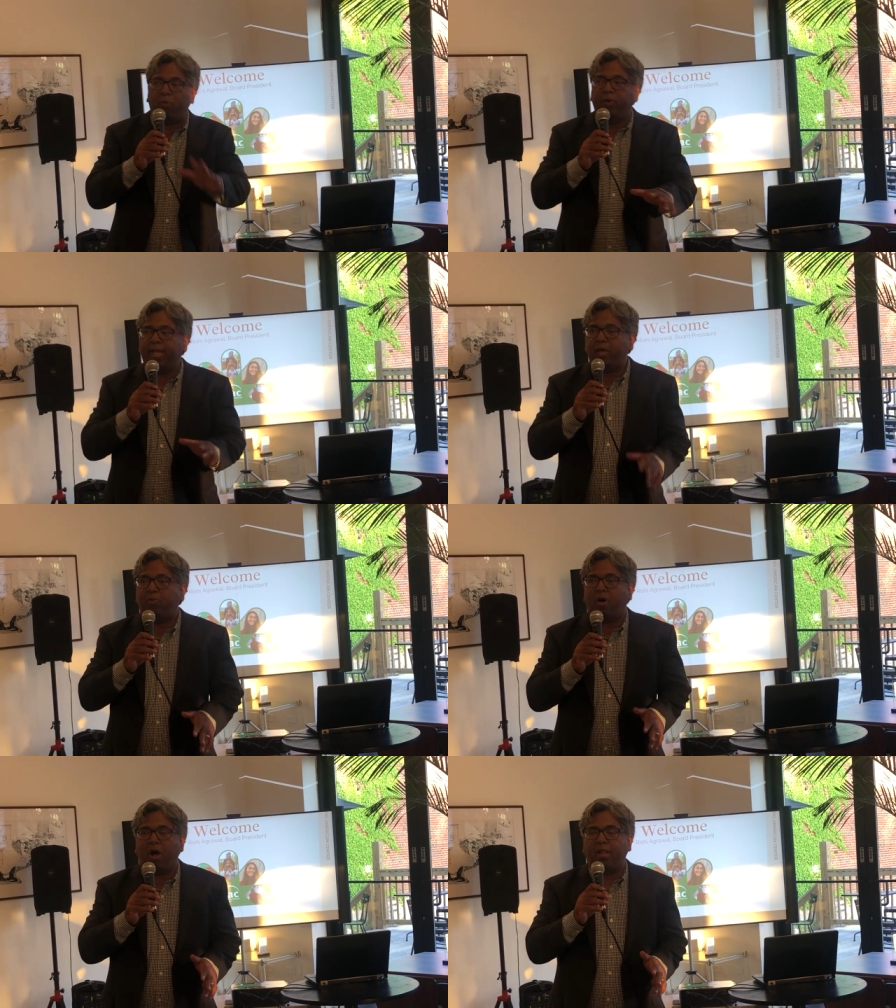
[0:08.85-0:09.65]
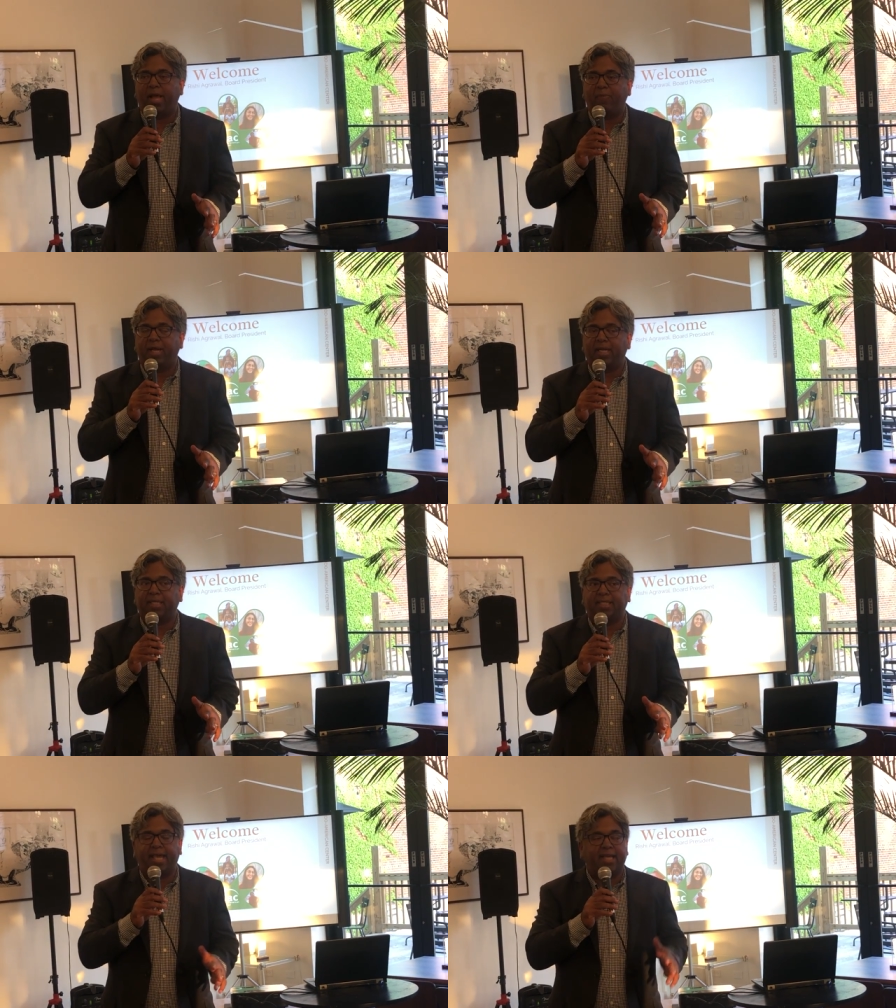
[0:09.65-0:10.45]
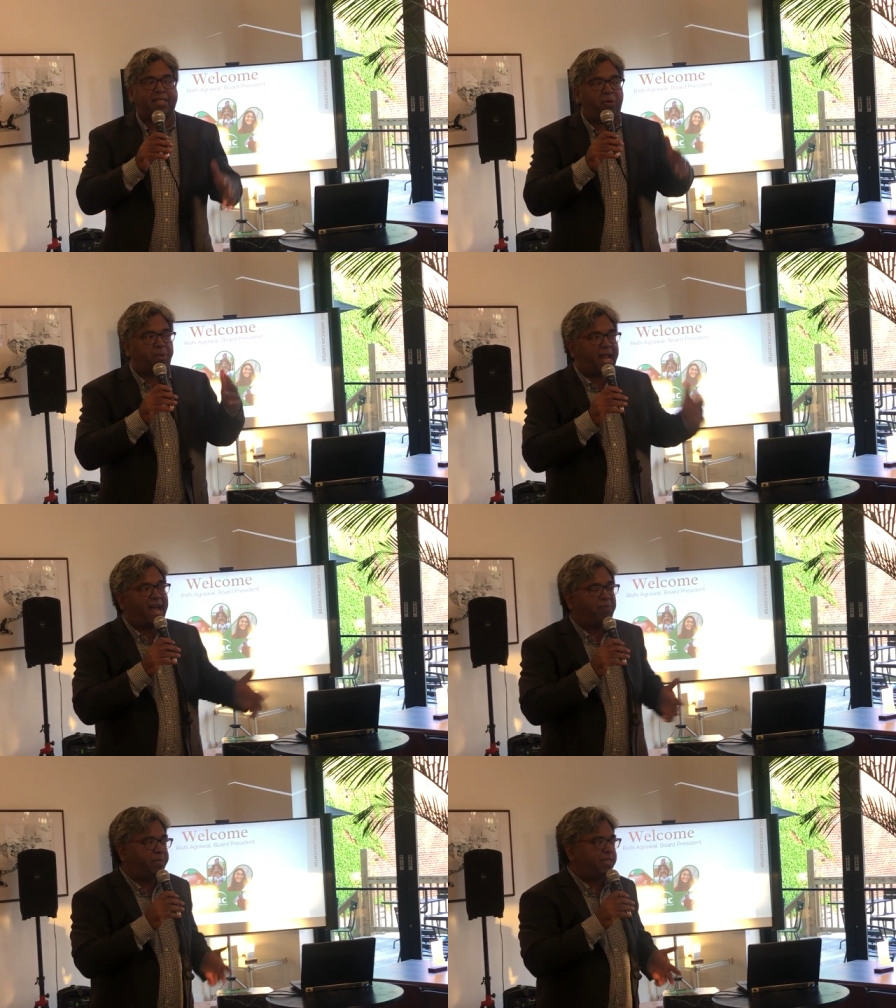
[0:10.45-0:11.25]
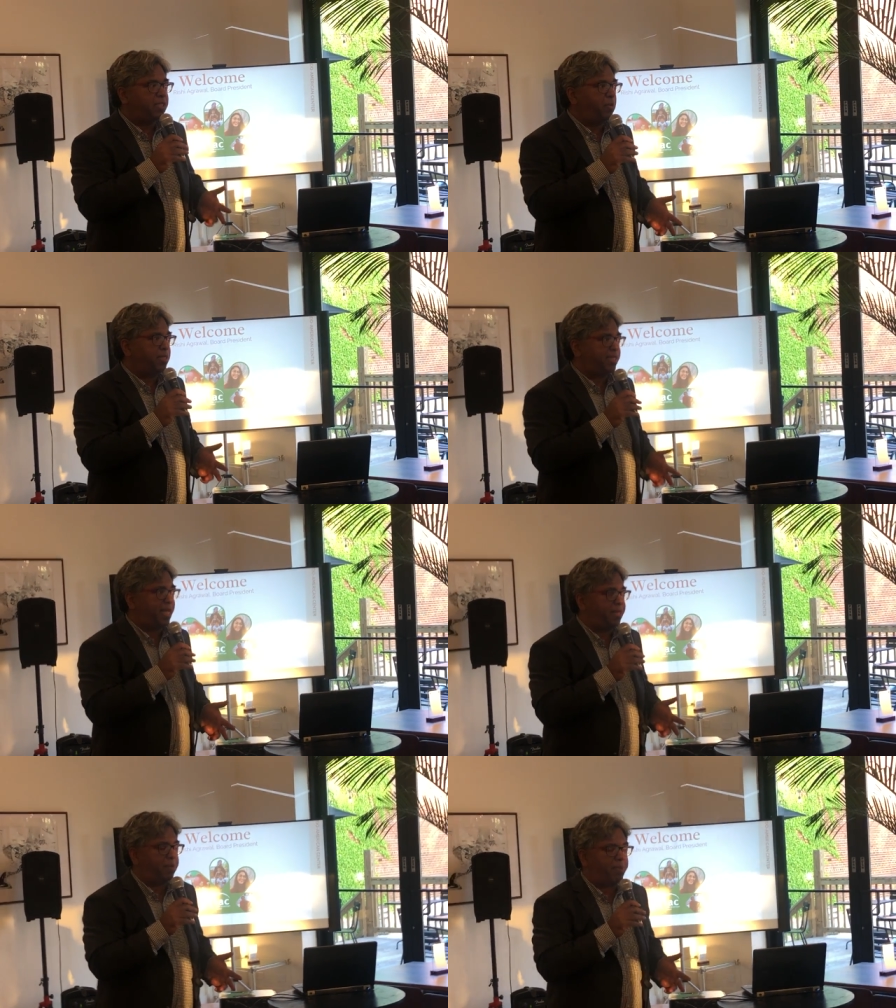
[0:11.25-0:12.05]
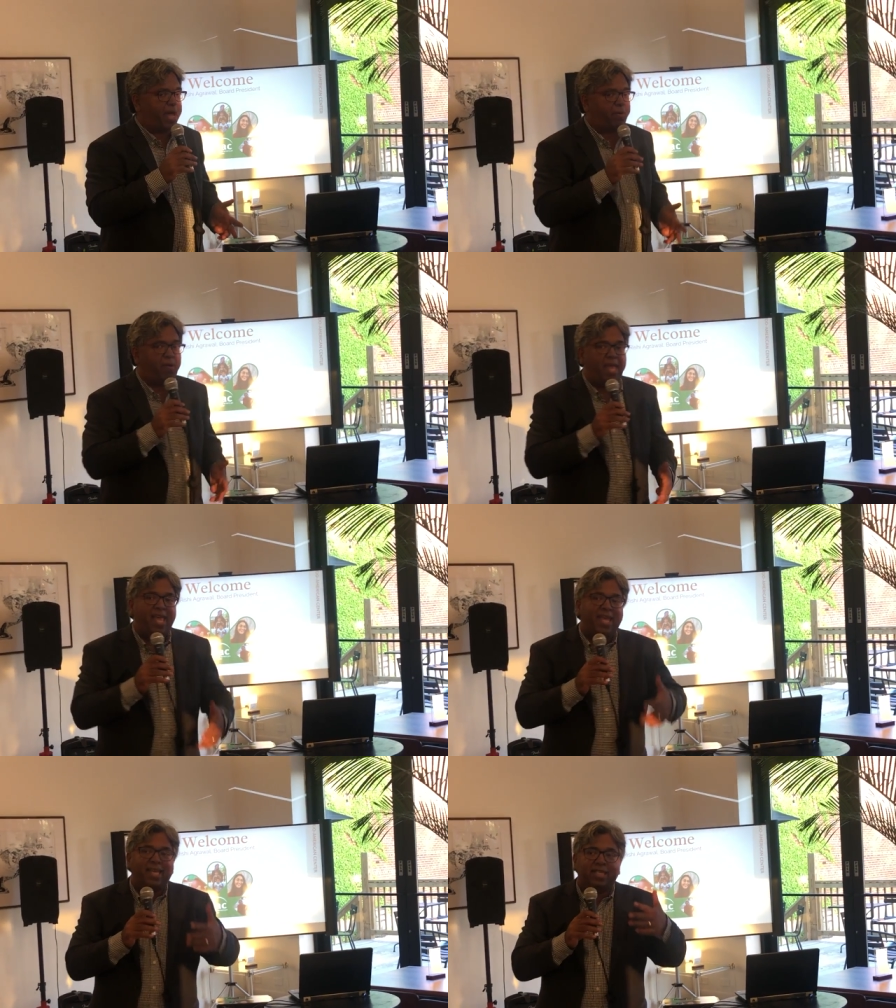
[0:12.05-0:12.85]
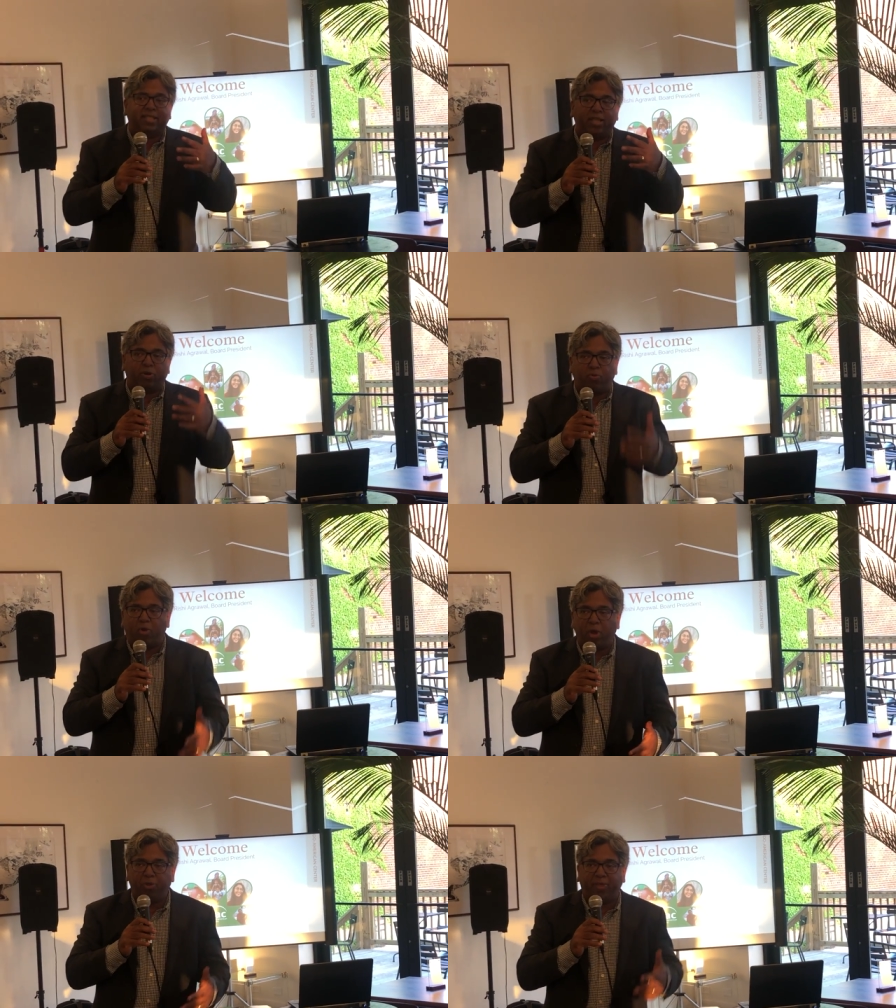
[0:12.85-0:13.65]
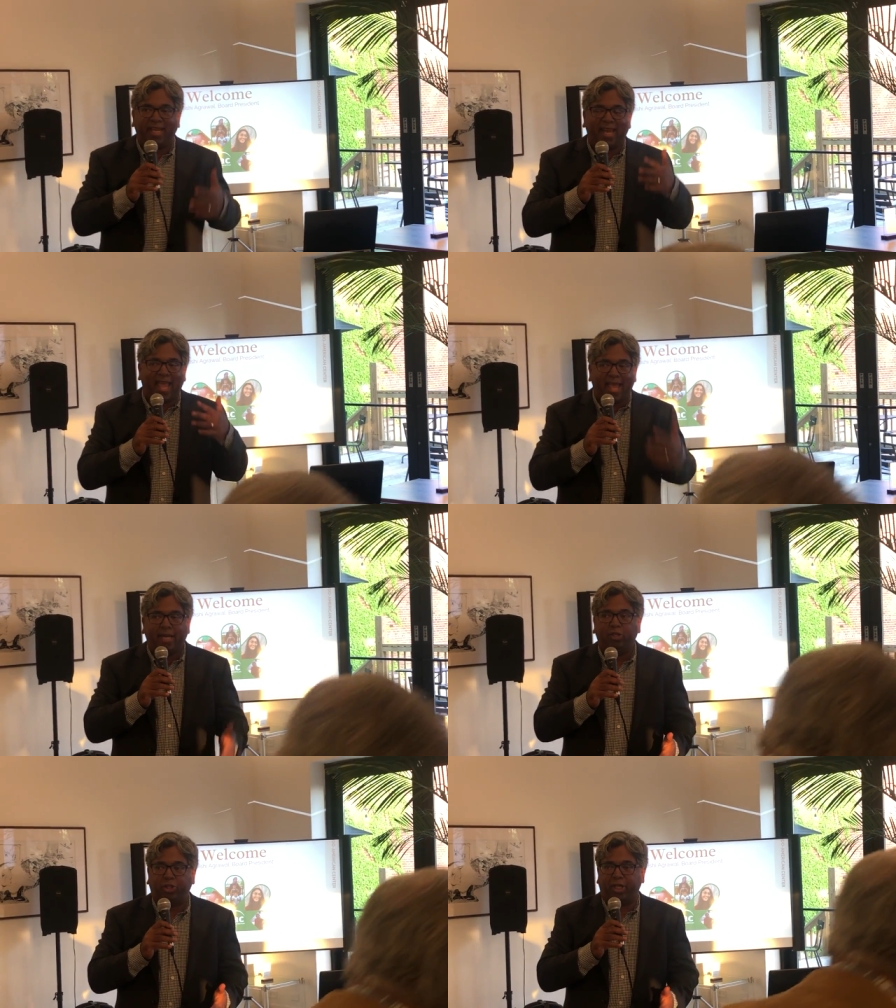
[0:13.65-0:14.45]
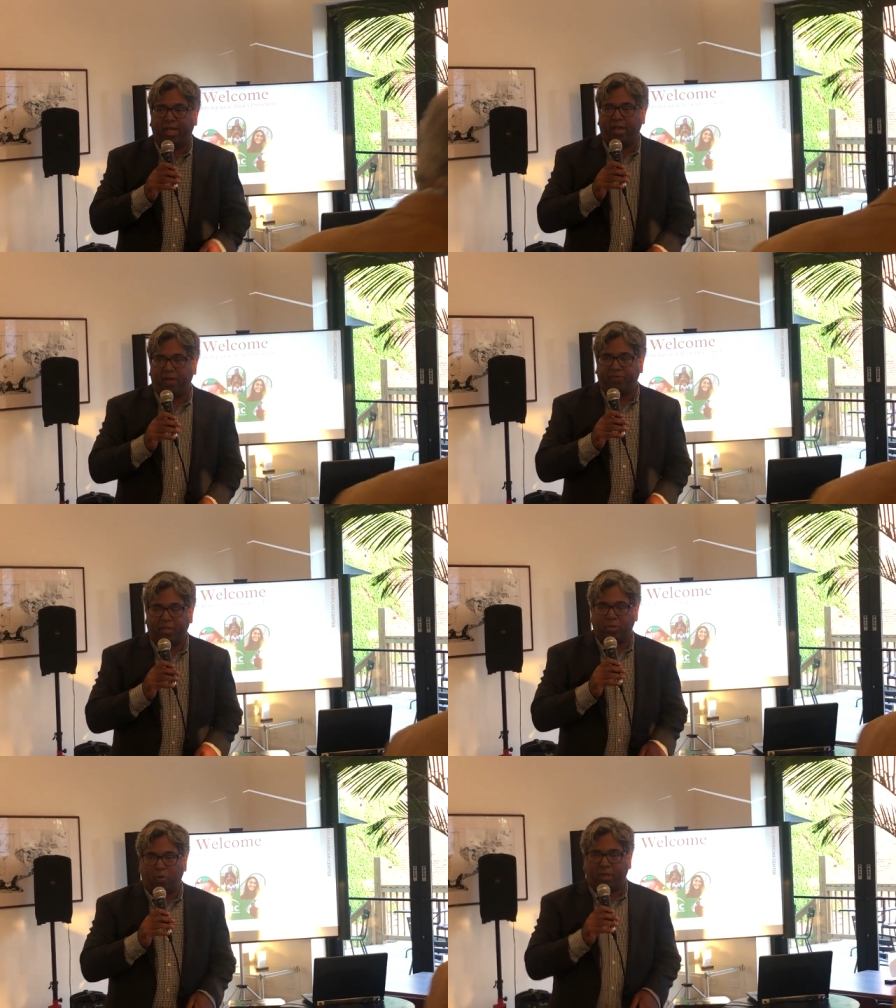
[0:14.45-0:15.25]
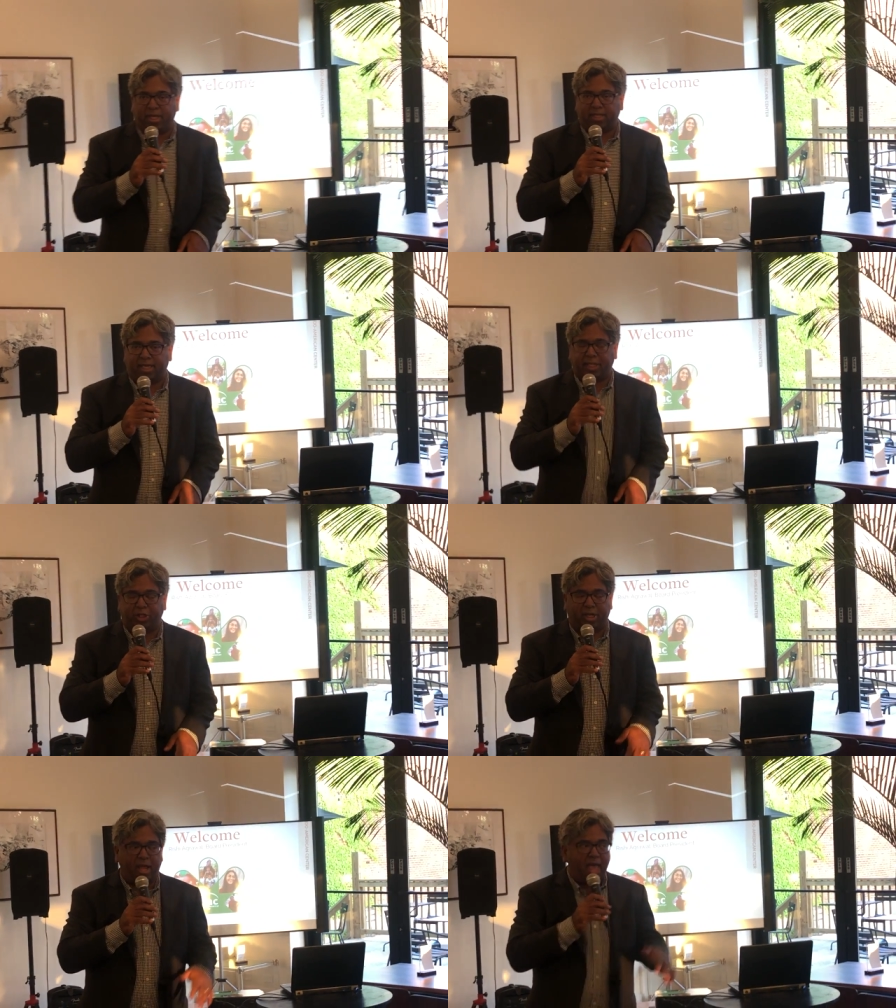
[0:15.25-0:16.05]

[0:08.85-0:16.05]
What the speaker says: Really, all I wanted to say is that what I've been so excited about is the growth and energy of this organization.